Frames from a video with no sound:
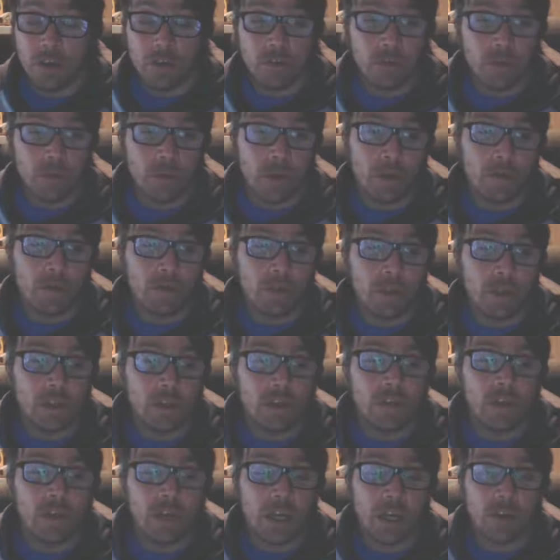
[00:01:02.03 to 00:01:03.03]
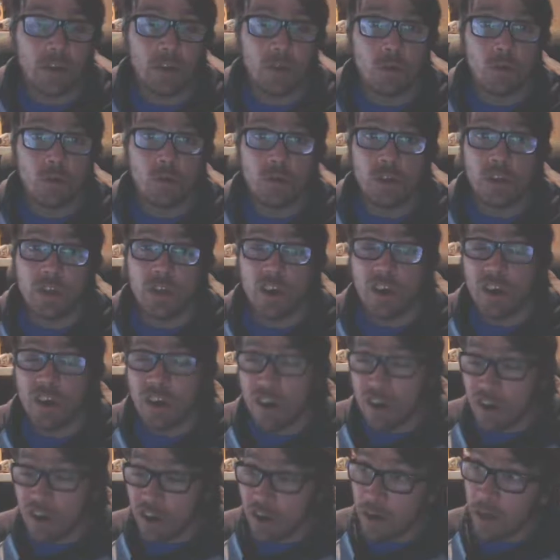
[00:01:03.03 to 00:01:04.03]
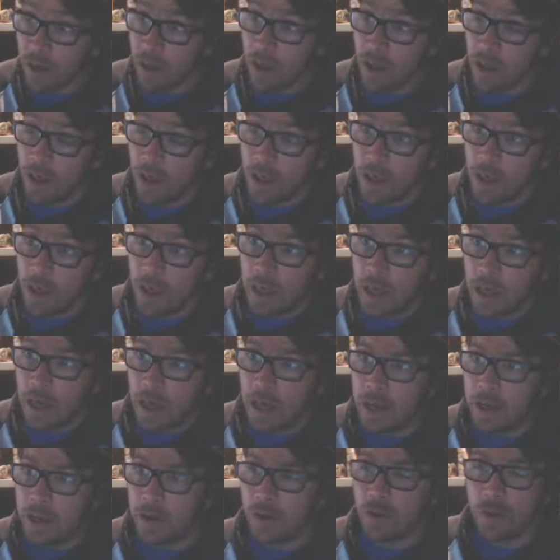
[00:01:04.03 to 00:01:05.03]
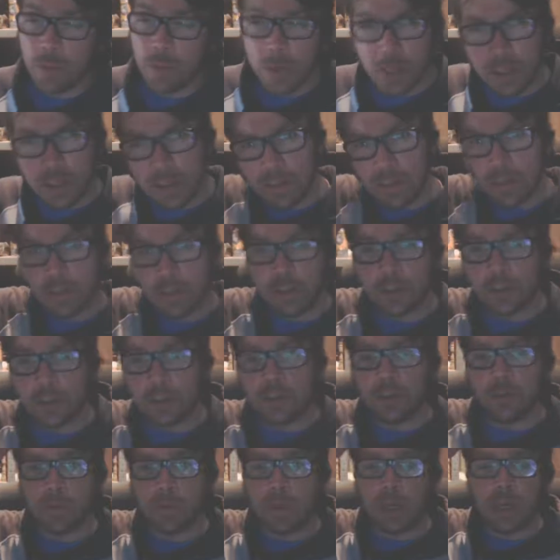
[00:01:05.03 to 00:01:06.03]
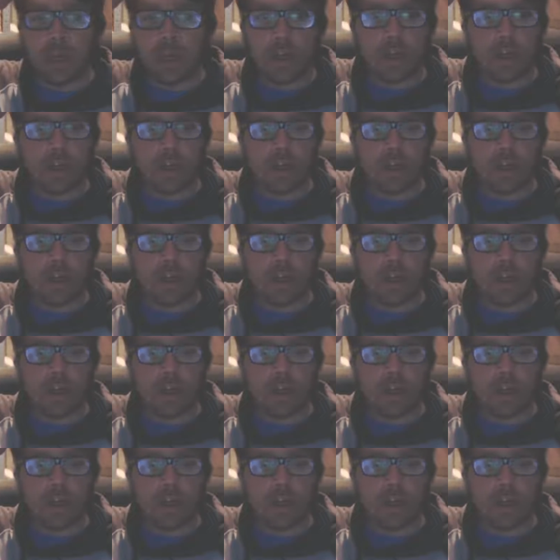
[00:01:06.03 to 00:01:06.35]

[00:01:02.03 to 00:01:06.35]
so I'm currently learning how to code in R. I had another big decision to make,